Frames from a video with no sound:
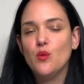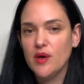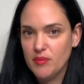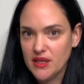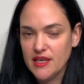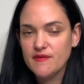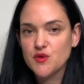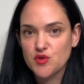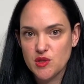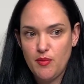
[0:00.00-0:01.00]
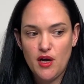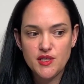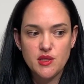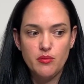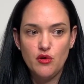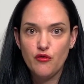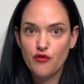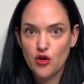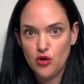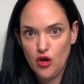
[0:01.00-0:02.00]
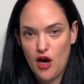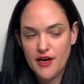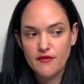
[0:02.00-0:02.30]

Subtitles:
we believe is responsible for a lot